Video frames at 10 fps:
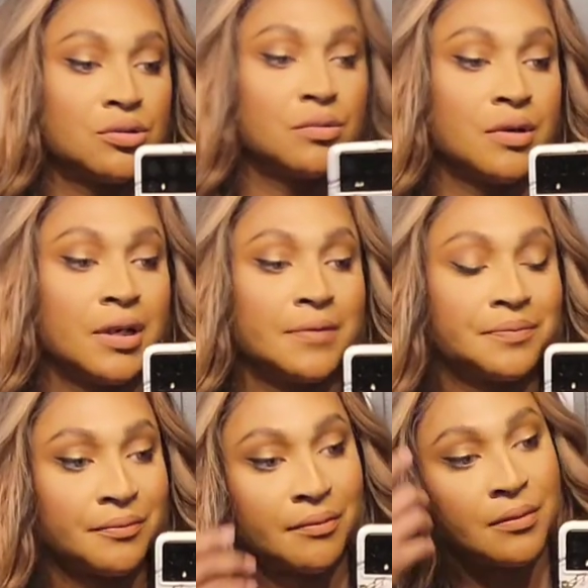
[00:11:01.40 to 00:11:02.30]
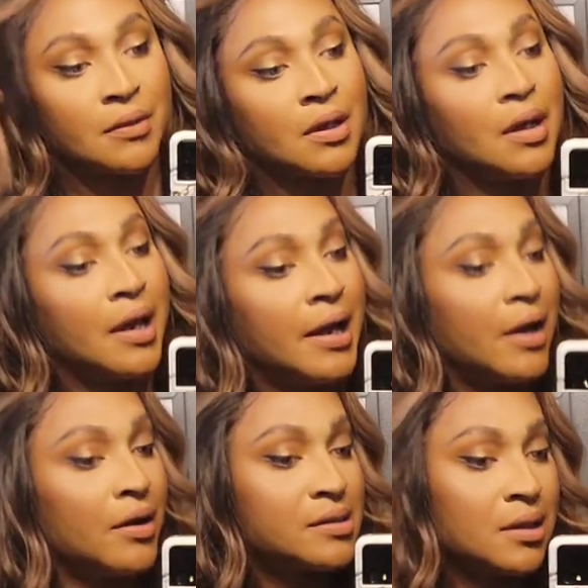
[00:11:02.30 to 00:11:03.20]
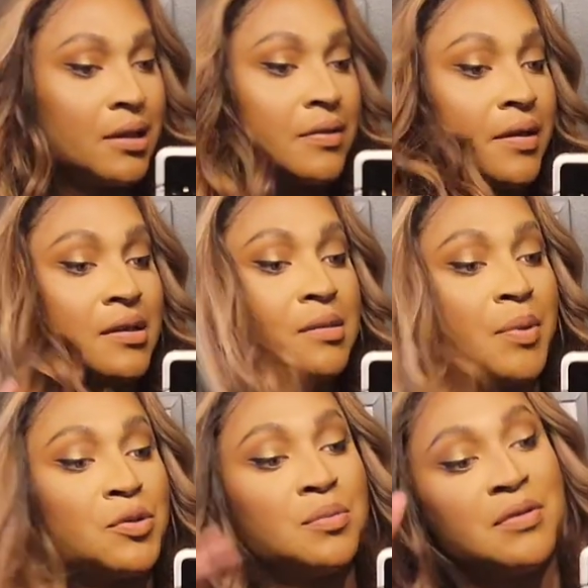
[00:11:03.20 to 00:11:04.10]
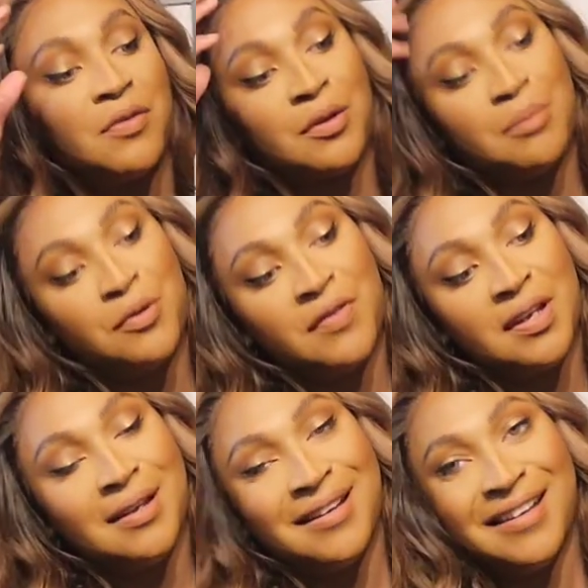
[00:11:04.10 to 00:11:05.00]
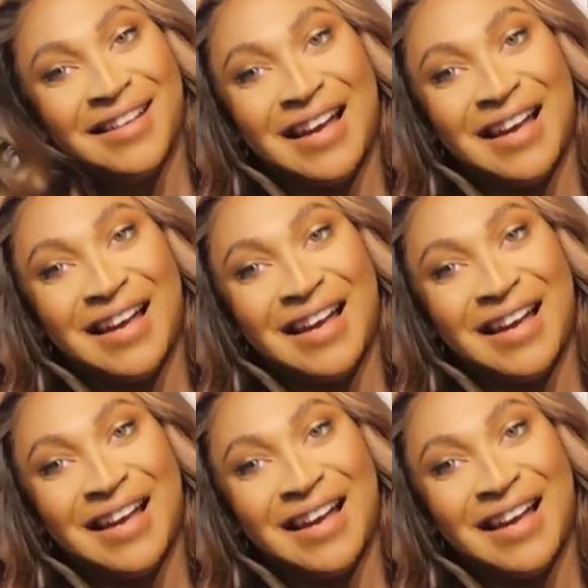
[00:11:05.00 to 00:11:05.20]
jewelry. Hair is a length that is supposed to be for the movie